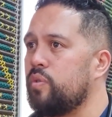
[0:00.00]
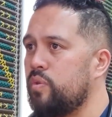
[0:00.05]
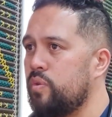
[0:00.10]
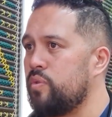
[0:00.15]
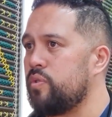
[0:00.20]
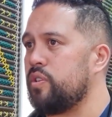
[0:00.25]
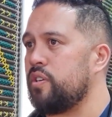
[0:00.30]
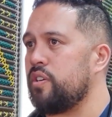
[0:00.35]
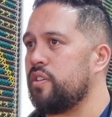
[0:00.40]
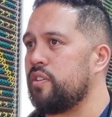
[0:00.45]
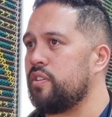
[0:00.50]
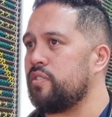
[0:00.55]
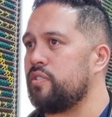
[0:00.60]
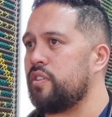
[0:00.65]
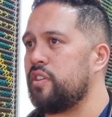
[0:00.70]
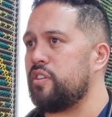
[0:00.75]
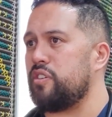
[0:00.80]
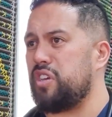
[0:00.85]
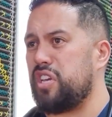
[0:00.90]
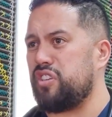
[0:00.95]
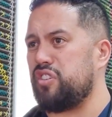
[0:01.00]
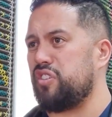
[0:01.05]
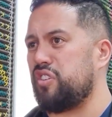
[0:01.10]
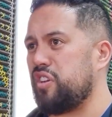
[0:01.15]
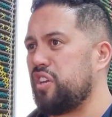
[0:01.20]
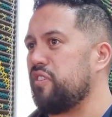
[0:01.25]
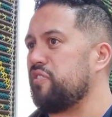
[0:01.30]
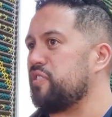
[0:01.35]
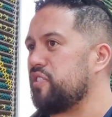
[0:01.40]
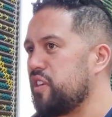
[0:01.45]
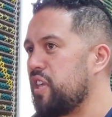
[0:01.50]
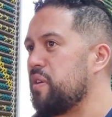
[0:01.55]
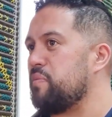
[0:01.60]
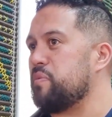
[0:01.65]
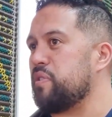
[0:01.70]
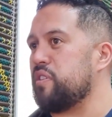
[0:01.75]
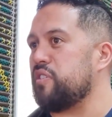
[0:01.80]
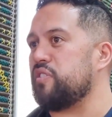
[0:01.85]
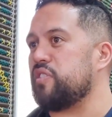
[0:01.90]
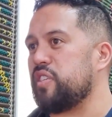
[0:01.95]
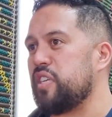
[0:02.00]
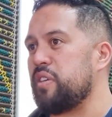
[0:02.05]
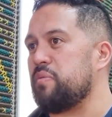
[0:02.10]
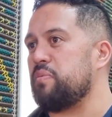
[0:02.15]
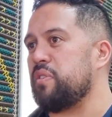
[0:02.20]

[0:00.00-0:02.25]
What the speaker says: altogether, so that you actually don't have to come in and see